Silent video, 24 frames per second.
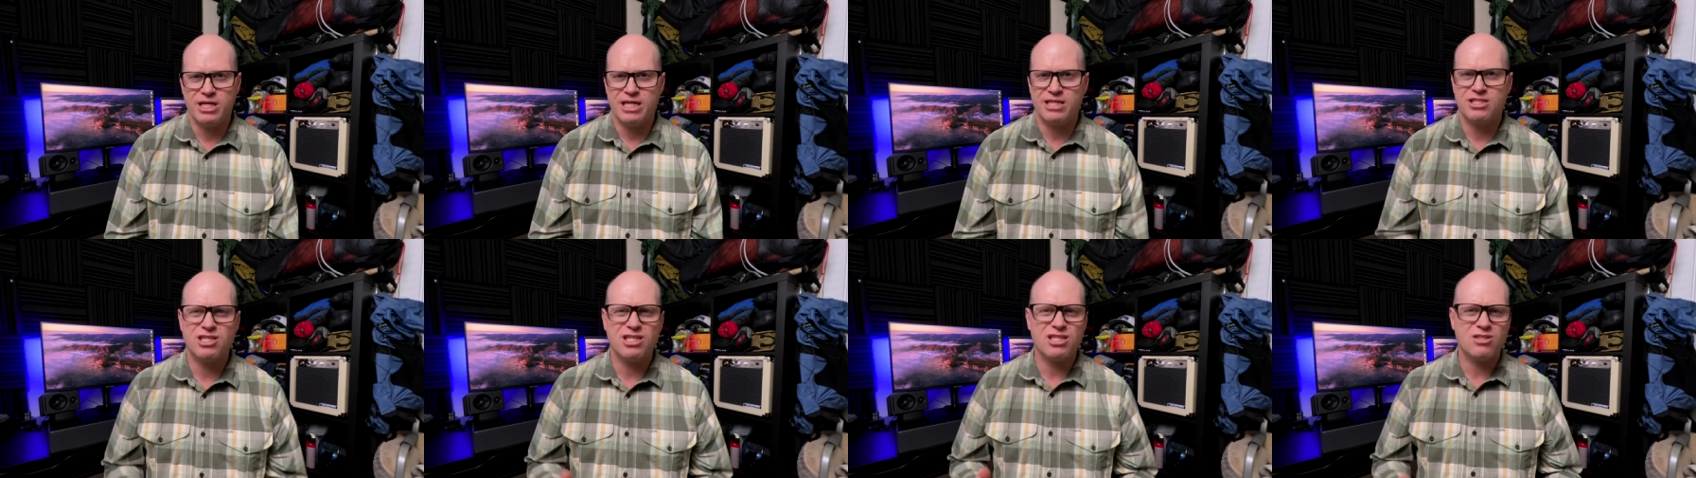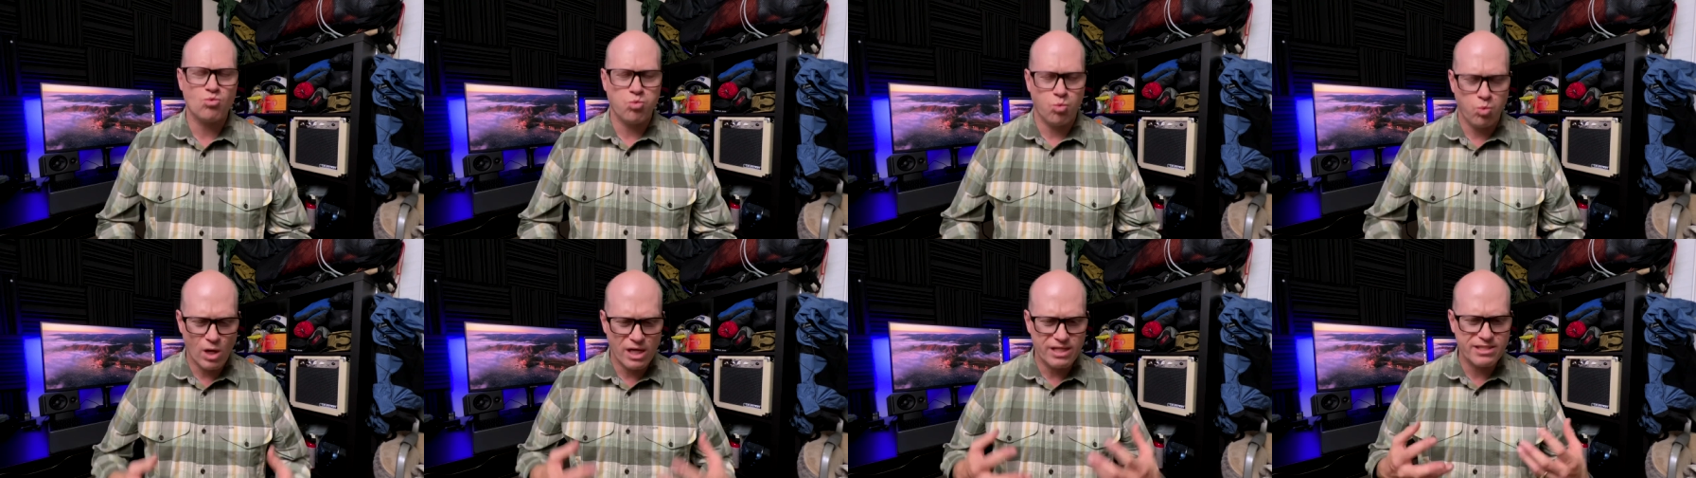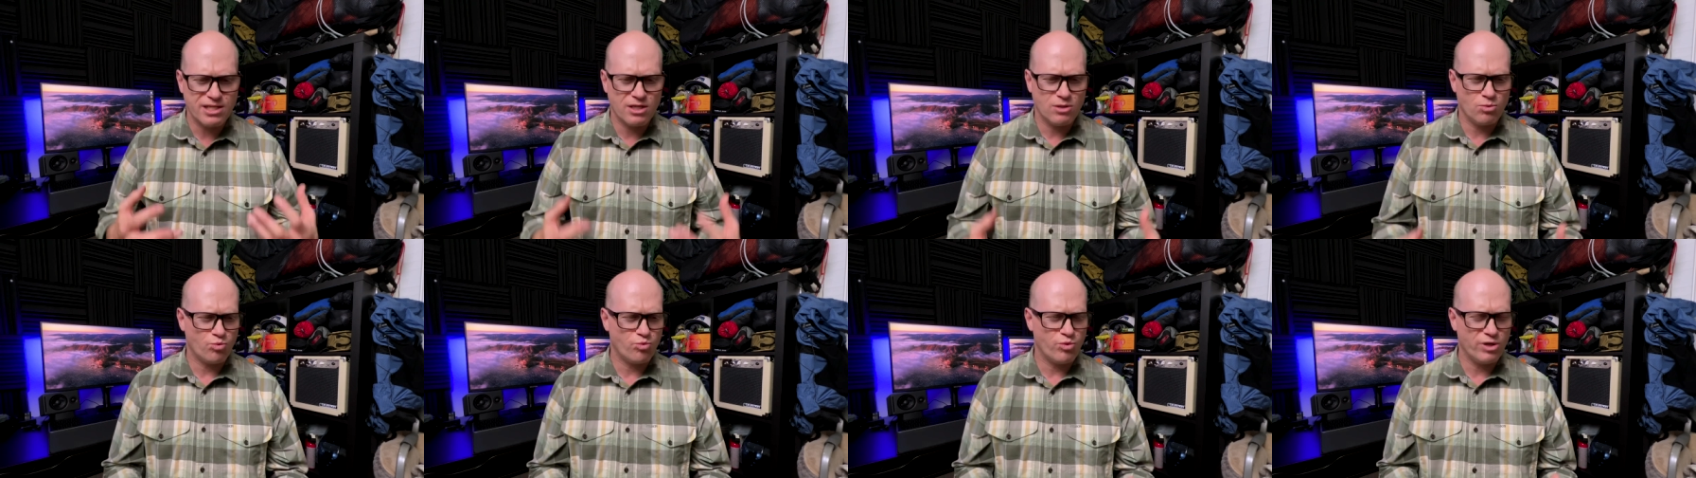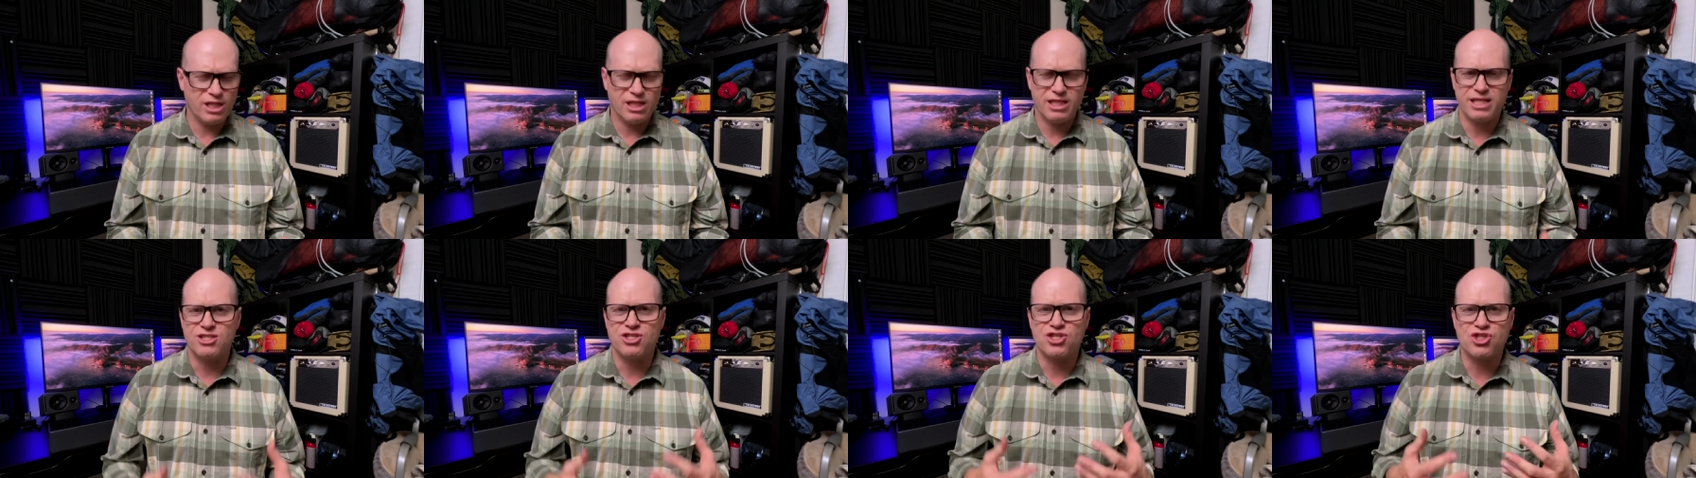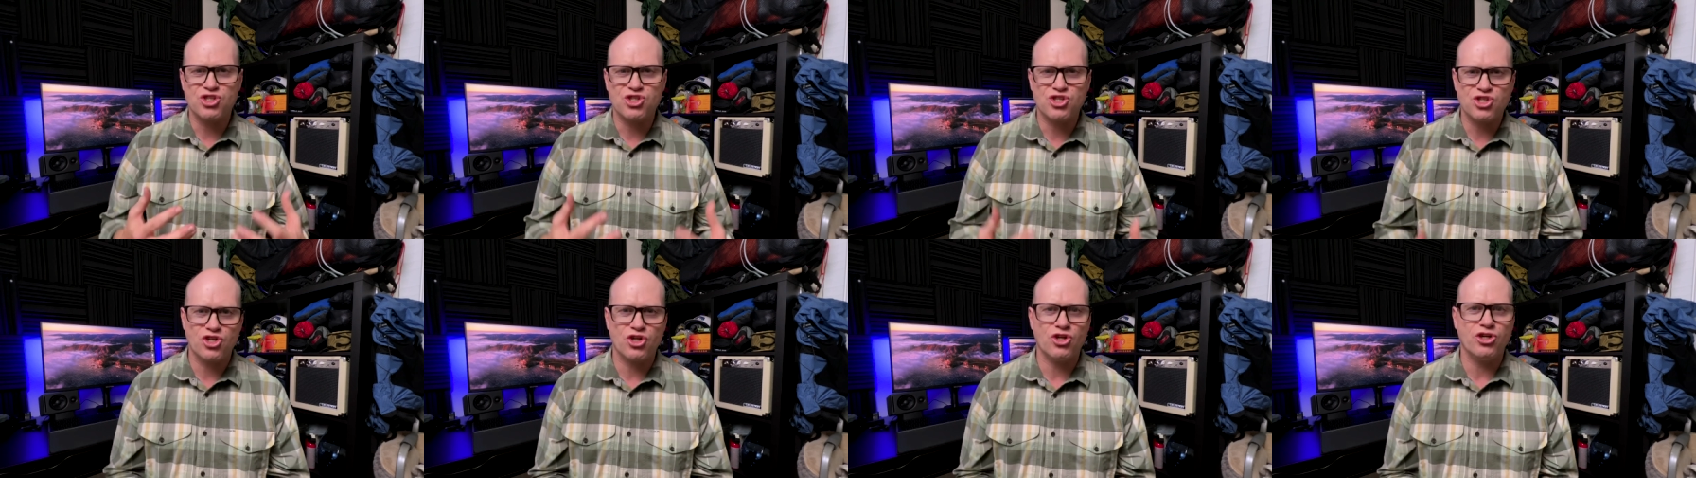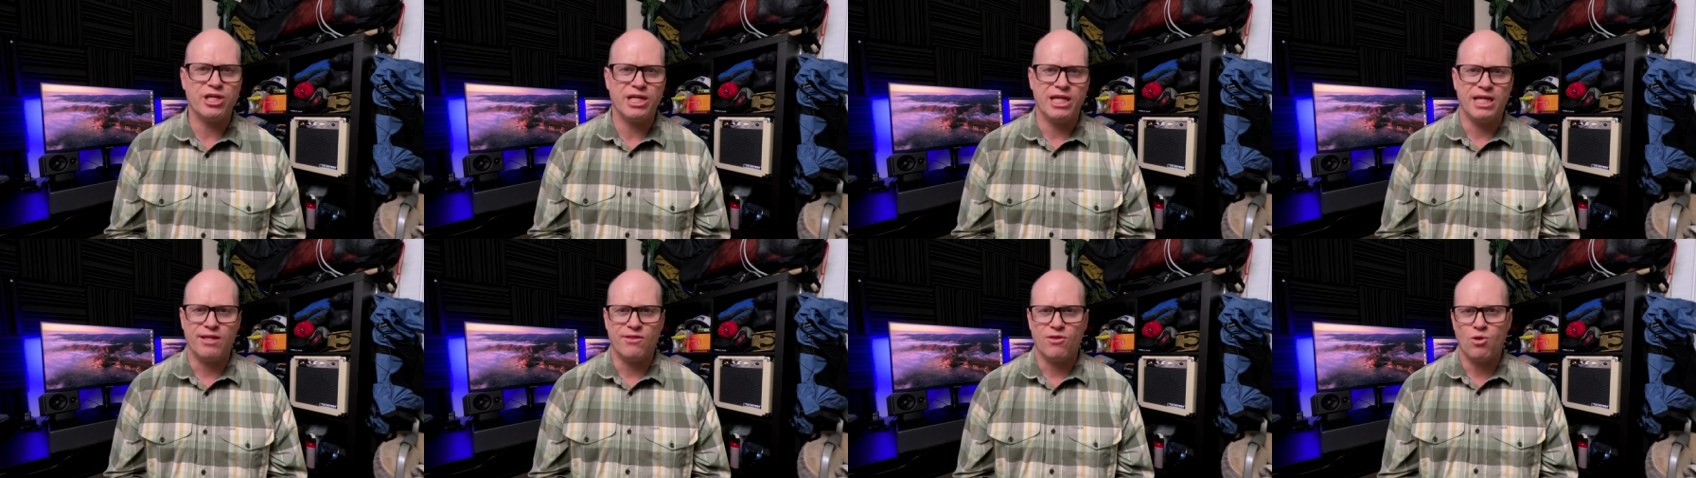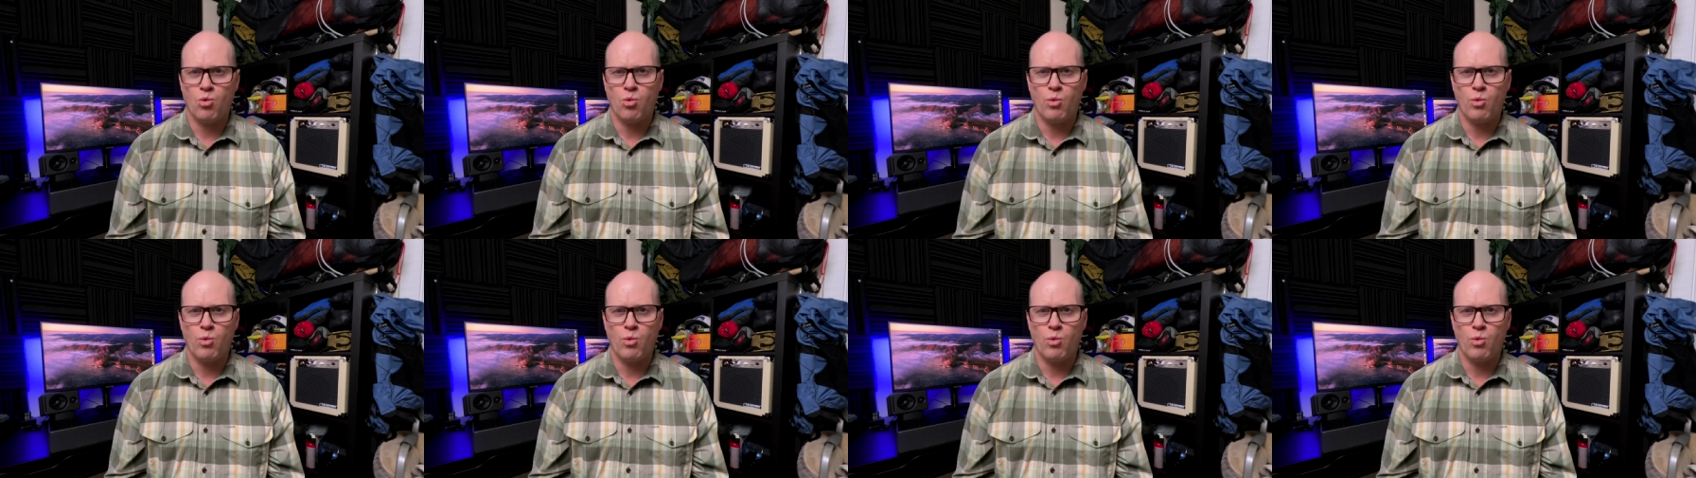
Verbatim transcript: It just wasn't really sturdy the